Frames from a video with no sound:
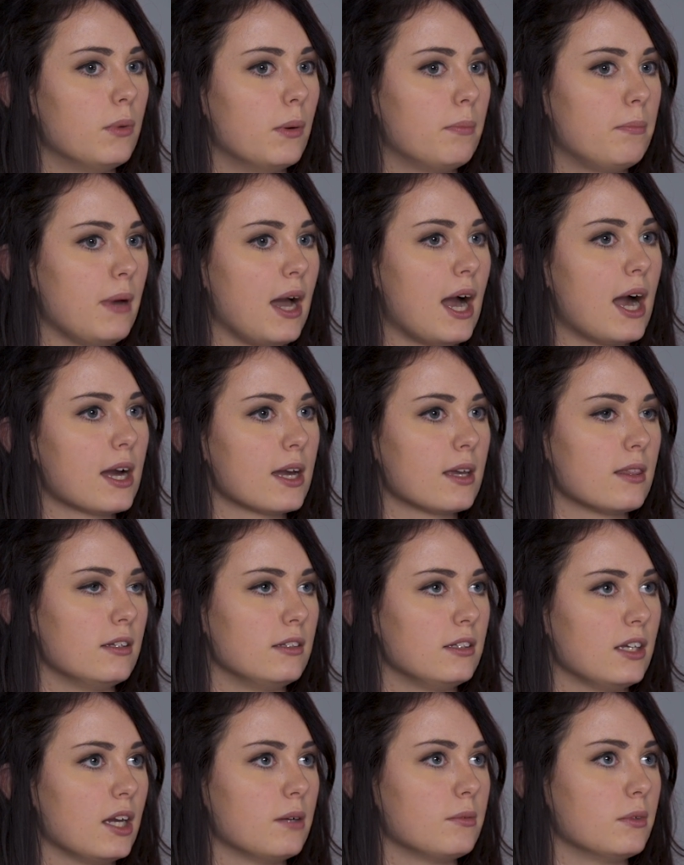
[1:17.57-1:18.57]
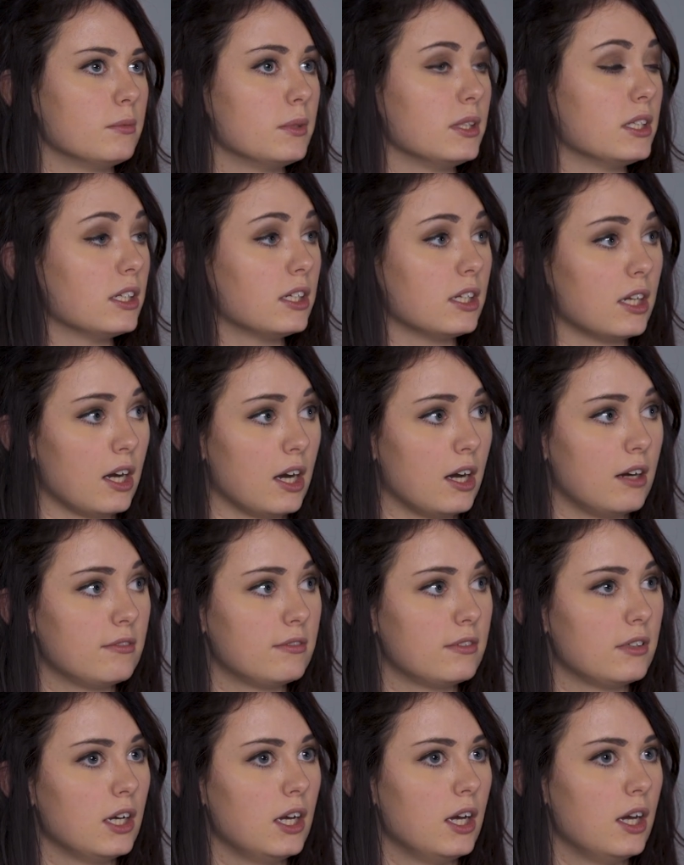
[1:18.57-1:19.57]
But back in the day when we didn't
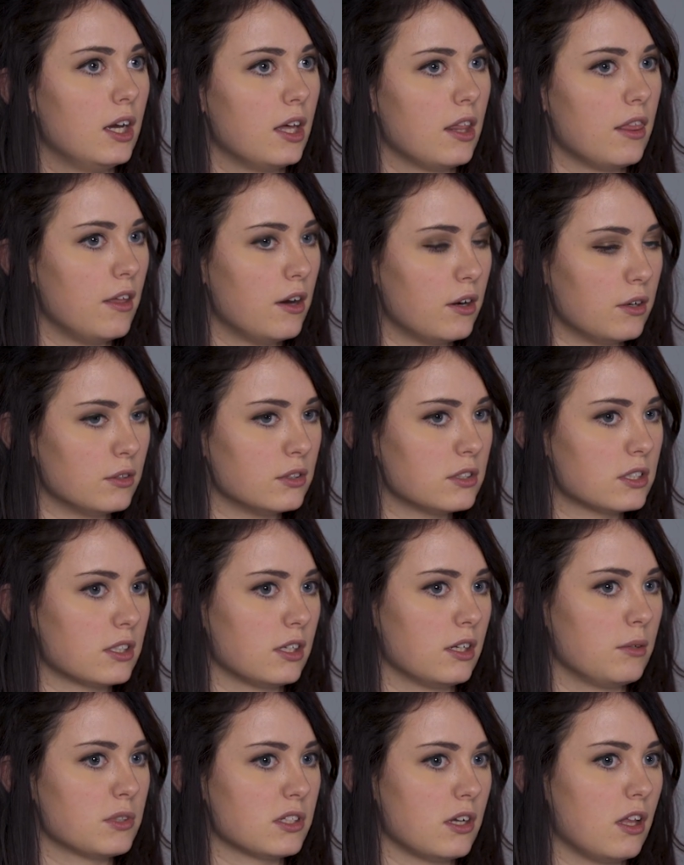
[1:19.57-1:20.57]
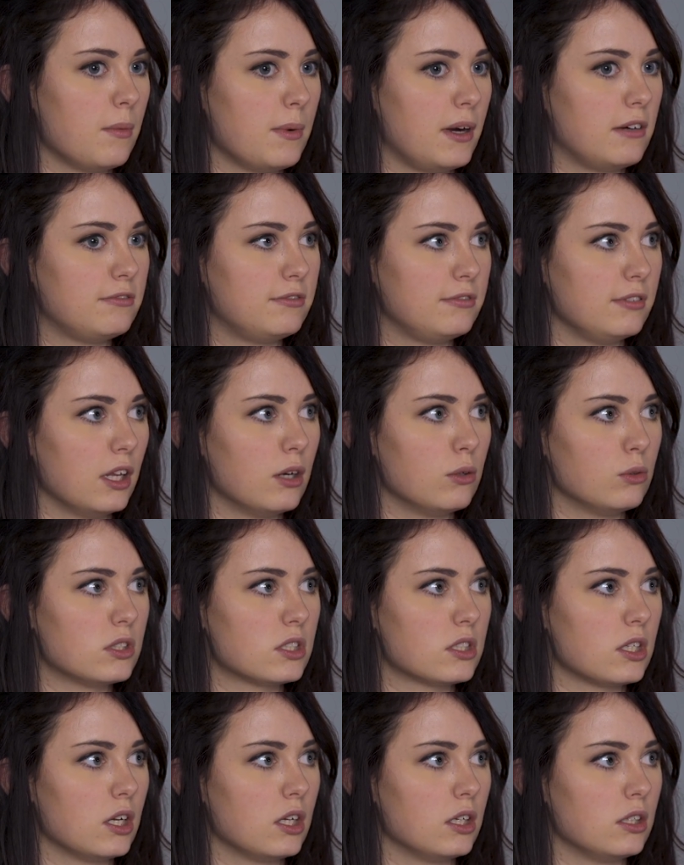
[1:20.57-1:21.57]
have those, it was all about
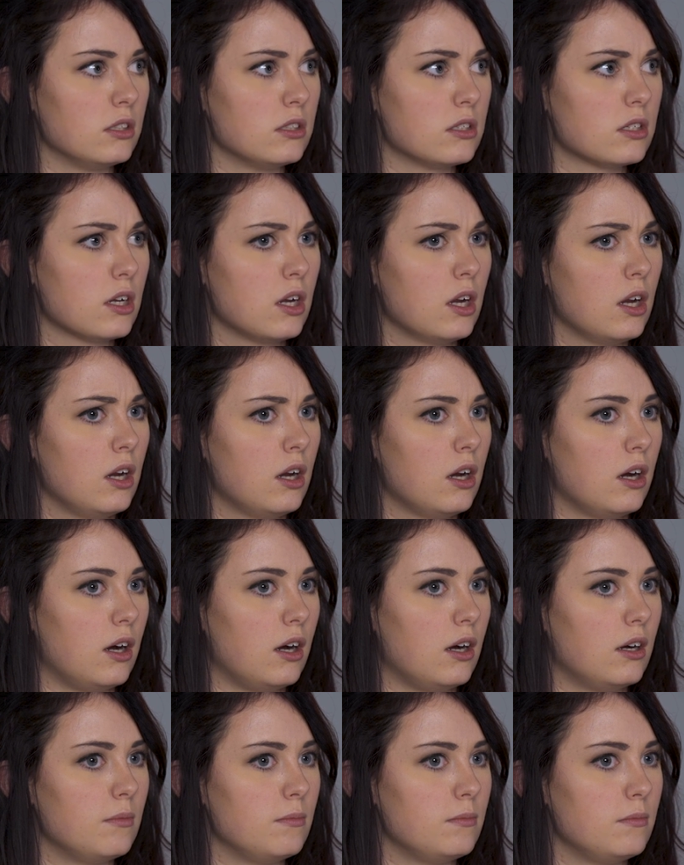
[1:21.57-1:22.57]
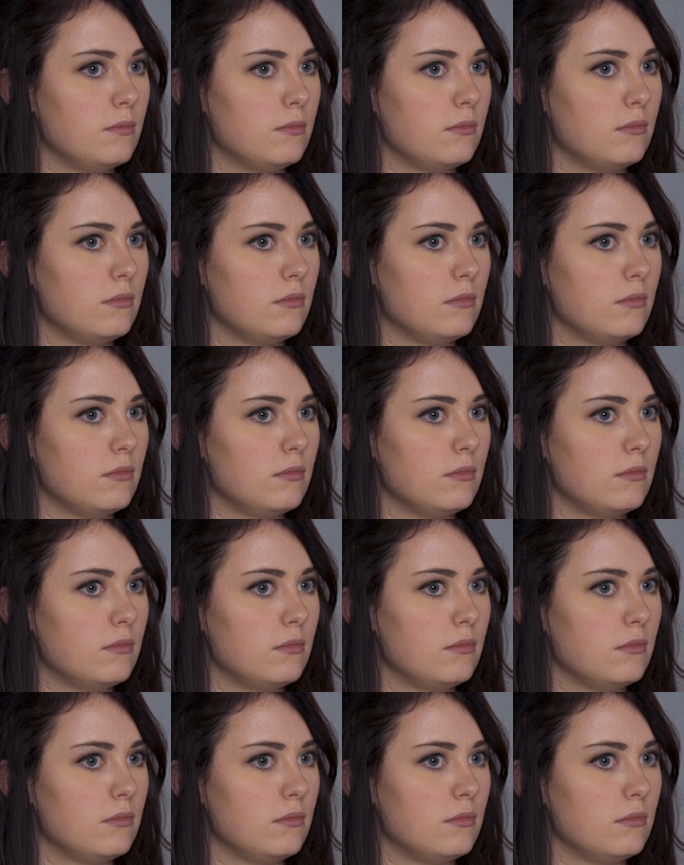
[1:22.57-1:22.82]
floats and um,